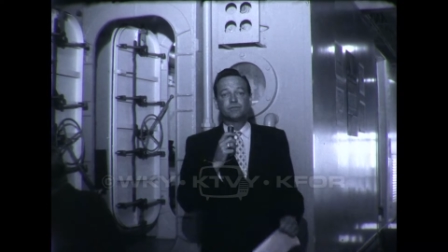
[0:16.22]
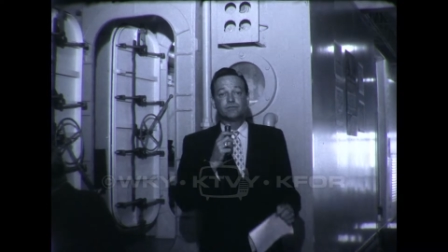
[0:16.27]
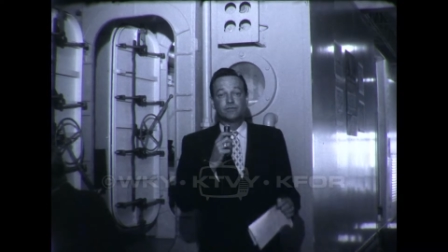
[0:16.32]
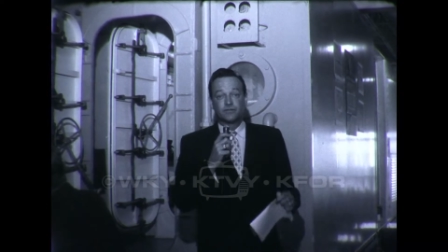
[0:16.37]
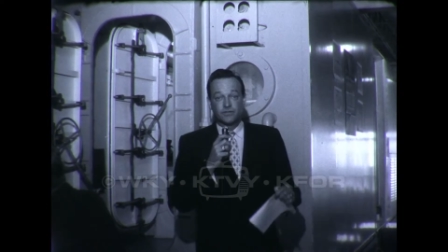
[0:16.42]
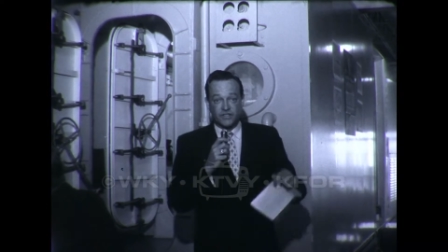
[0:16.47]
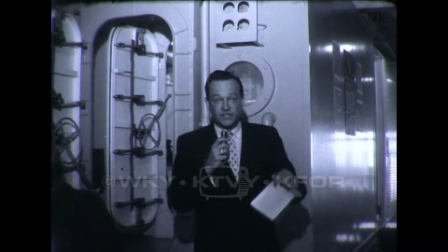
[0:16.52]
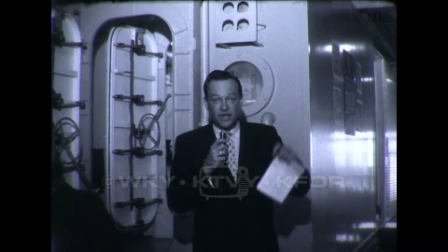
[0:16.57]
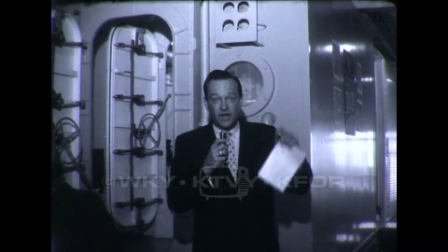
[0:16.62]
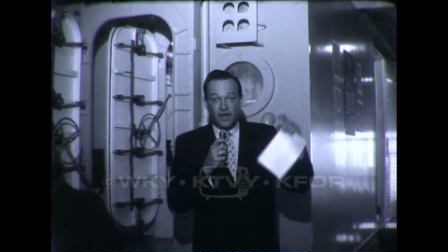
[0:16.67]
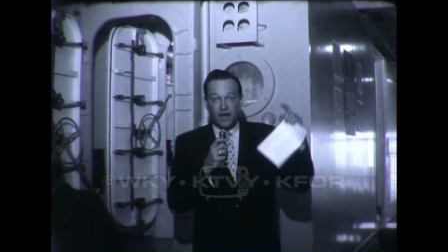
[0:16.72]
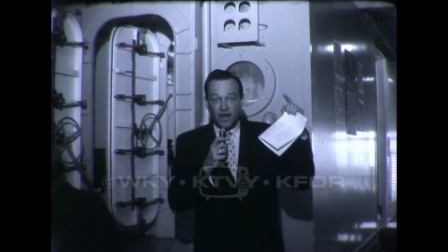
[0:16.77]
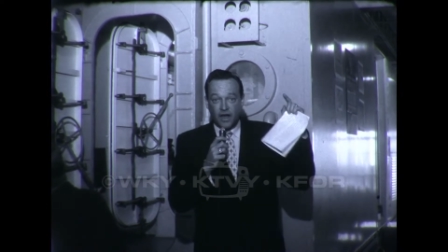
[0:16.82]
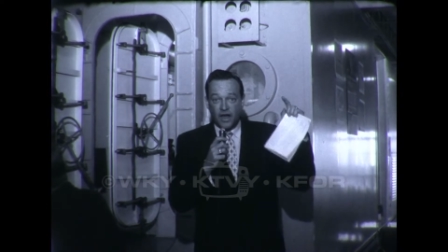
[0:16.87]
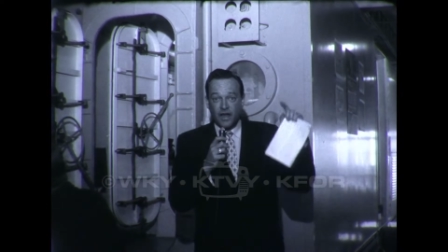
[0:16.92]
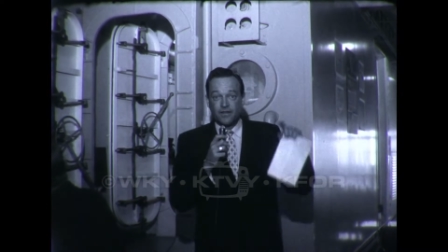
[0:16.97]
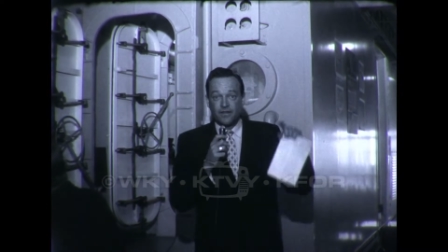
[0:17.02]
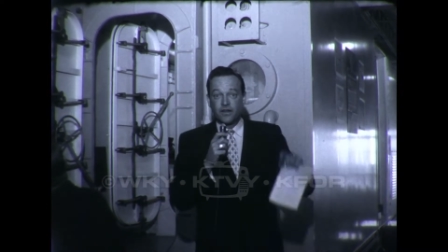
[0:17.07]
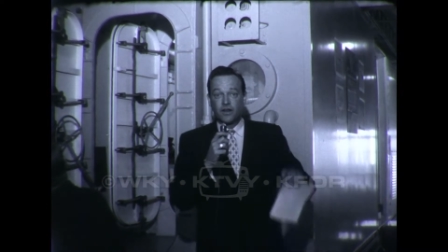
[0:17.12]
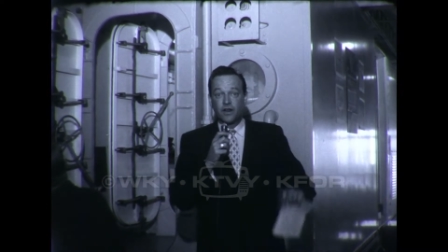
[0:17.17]
see how high
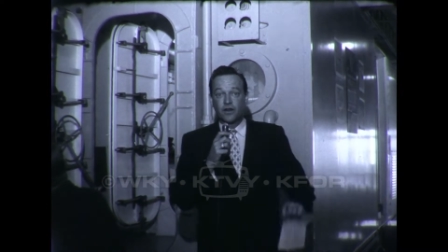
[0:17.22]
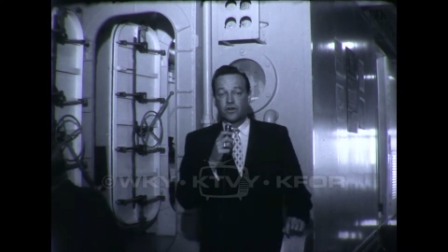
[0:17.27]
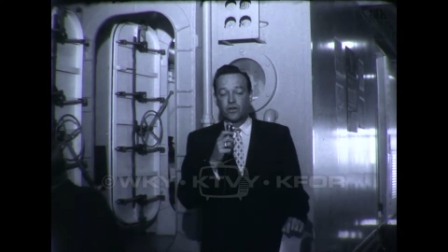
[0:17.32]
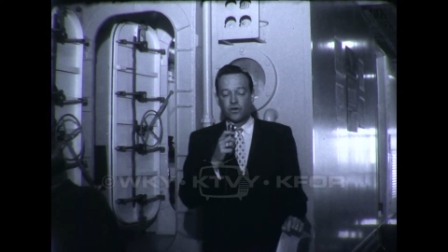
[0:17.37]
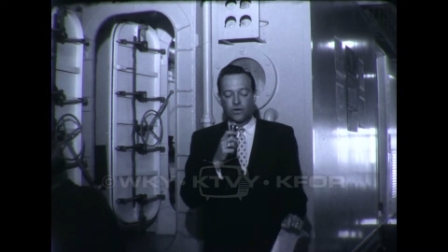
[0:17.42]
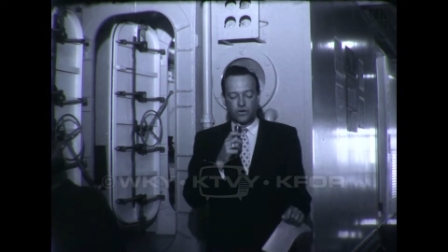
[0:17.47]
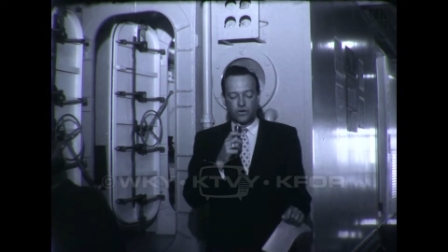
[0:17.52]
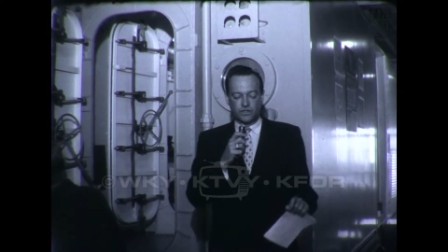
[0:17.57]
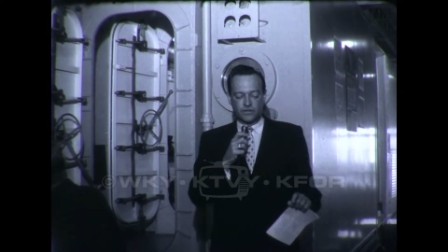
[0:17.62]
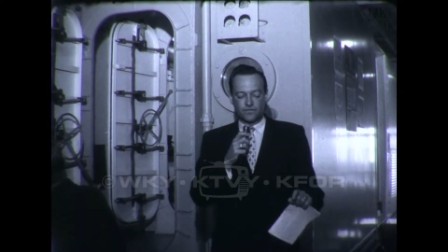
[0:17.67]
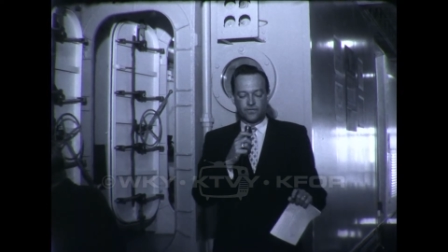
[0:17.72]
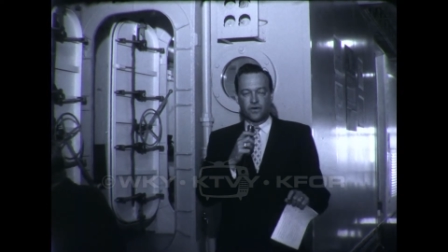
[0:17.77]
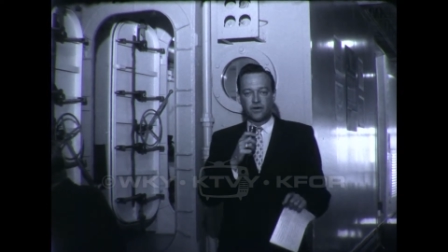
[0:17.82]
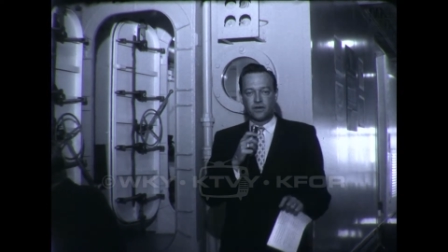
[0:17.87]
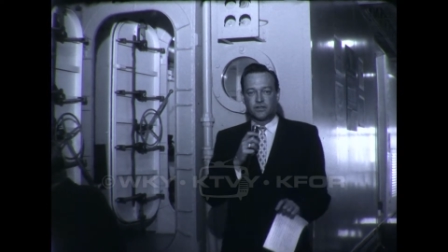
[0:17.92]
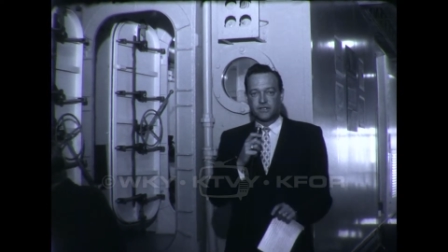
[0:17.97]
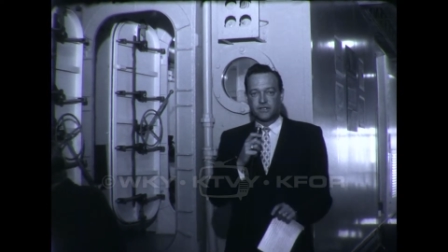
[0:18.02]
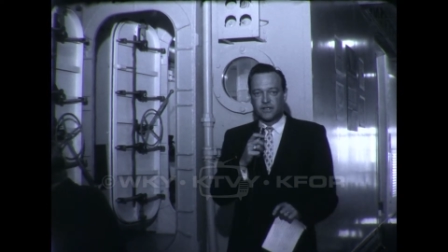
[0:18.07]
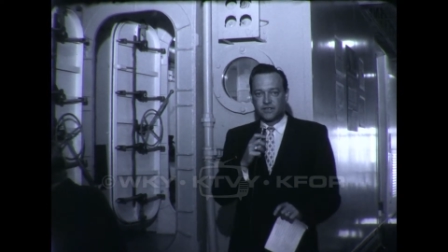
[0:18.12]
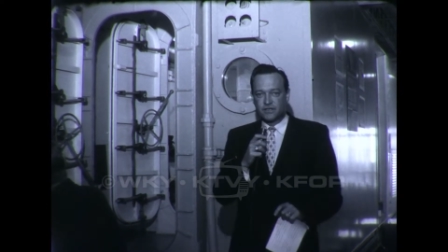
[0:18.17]
they can go, or as far as
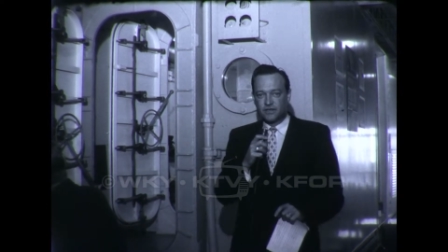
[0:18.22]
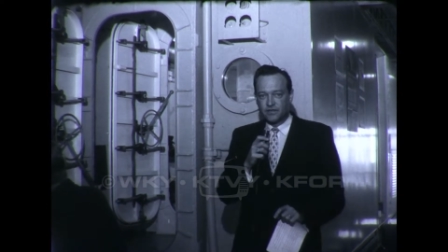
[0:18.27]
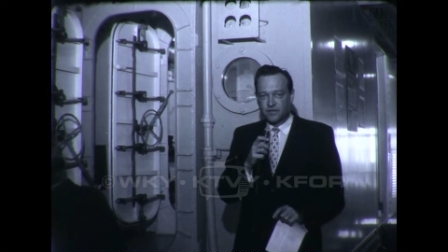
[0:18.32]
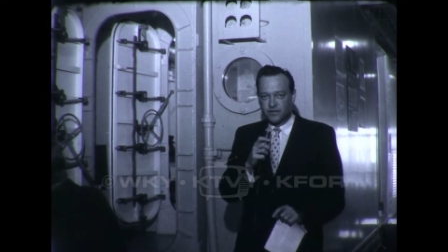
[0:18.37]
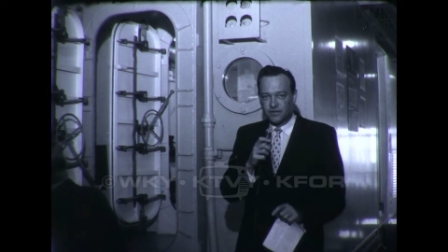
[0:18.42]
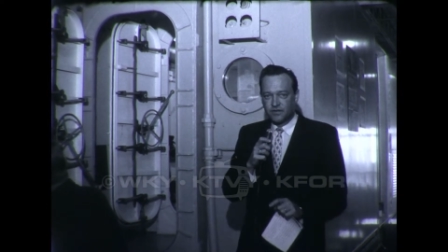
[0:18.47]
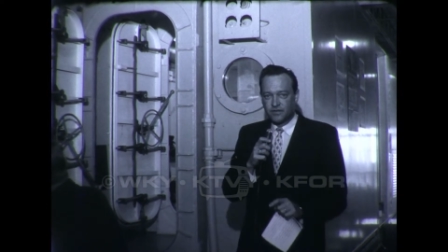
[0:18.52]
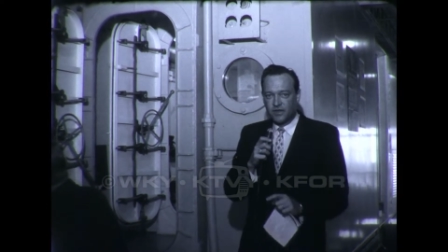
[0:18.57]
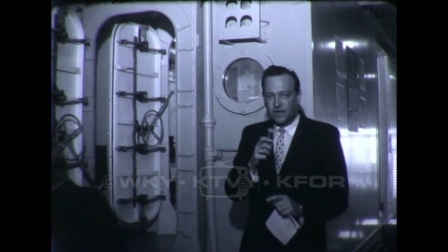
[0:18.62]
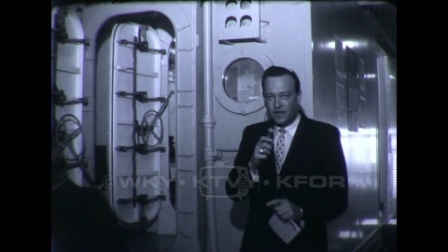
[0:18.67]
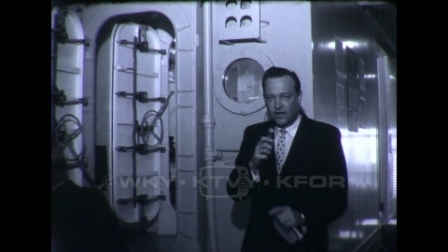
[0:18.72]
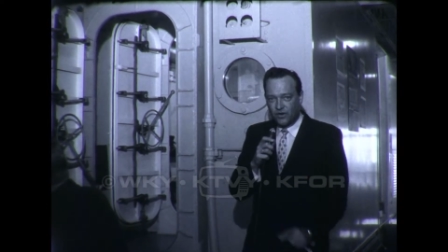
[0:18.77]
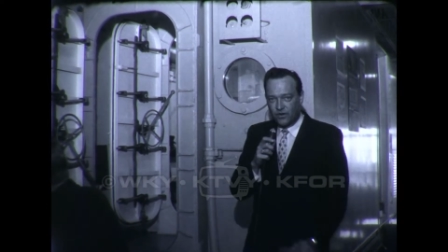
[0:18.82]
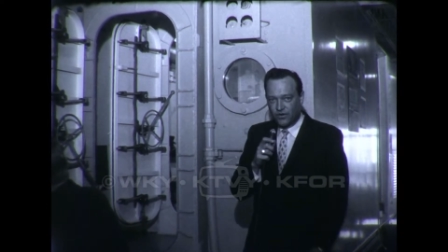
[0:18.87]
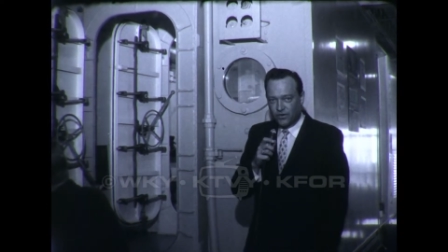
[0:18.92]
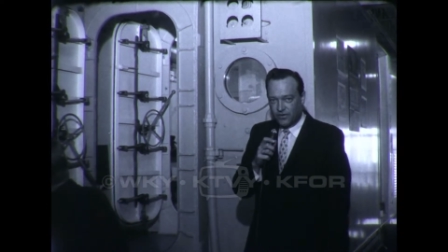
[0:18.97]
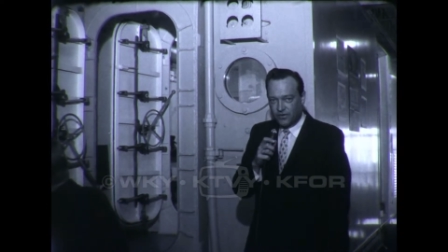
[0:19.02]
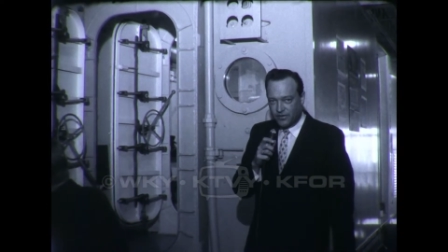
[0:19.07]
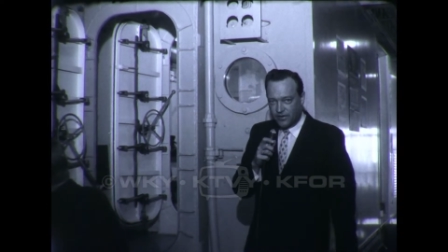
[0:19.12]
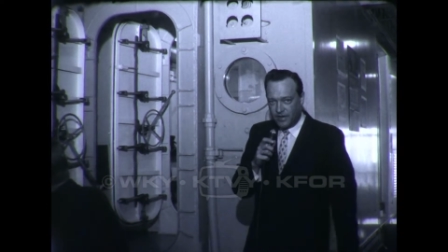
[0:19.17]
that's concerned, how
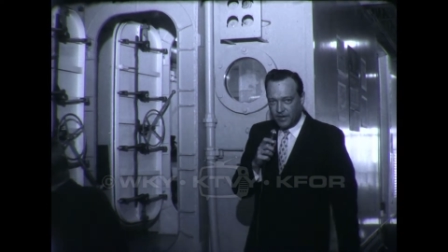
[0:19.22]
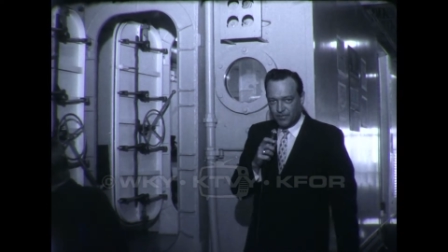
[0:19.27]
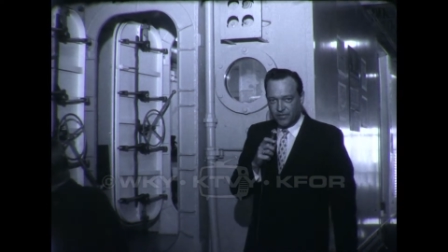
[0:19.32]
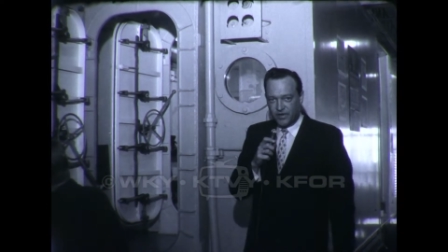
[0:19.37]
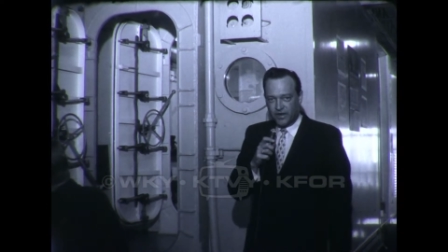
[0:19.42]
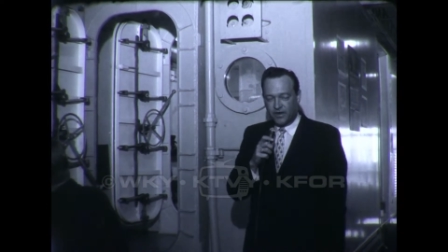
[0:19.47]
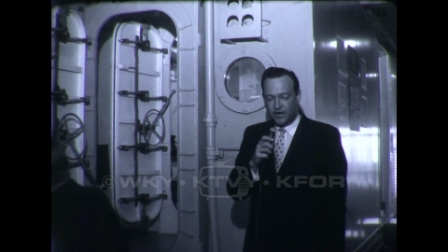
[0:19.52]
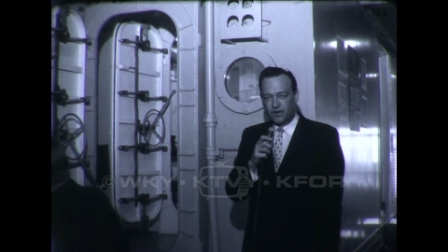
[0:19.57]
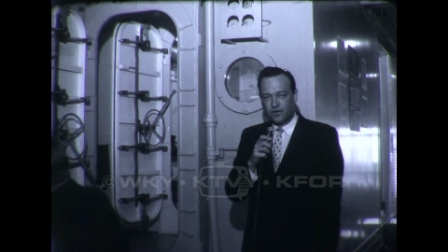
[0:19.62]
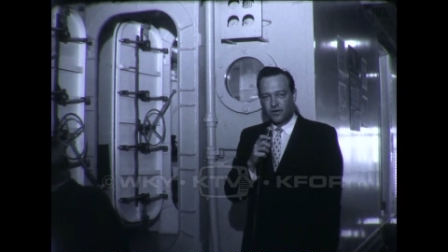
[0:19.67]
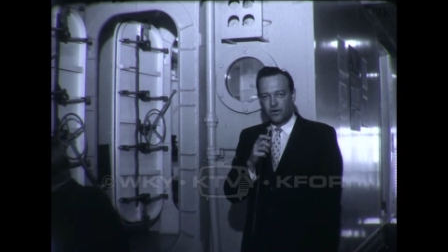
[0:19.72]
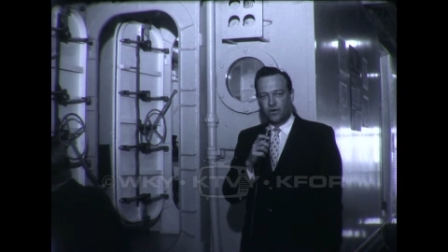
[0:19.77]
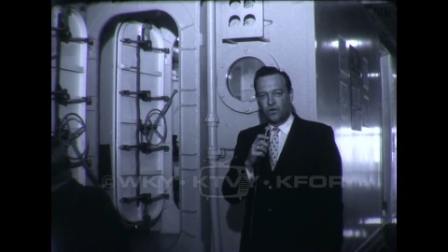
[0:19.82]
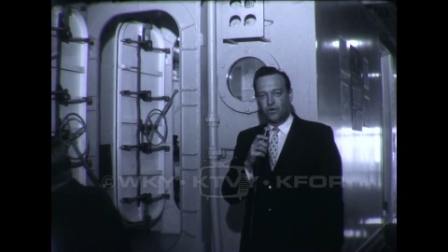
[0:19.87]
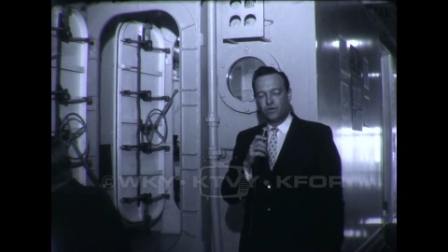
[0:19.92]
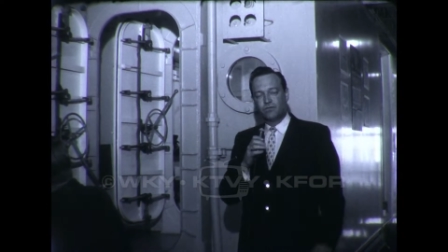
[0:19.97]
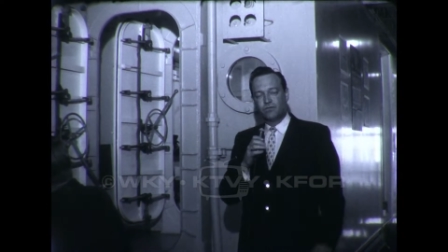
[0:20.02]
deep they can go.